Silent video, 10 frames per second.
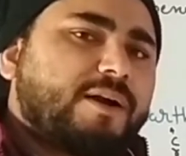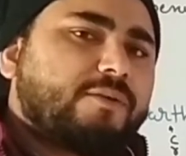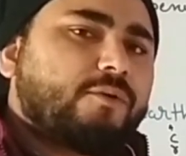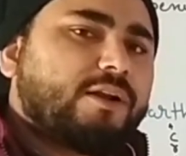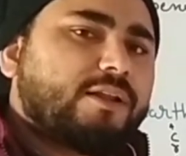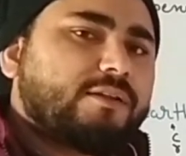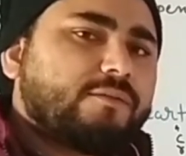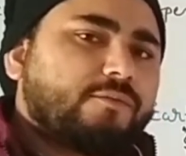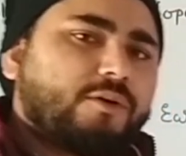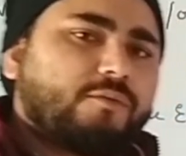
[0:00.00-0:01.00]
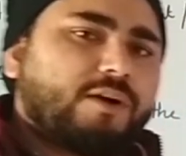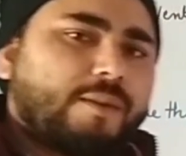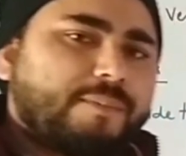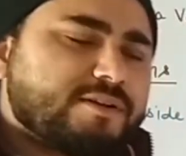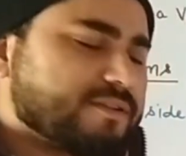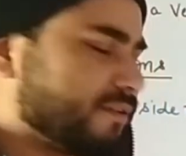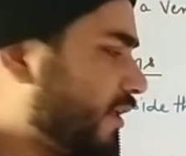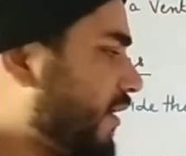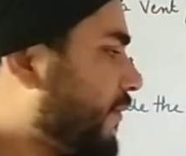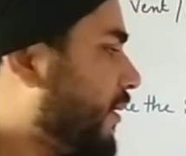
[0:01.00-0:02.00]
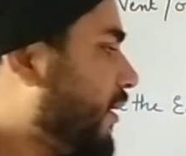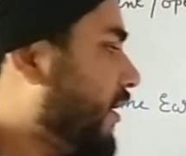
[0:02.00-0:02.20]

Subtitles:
But what happens? They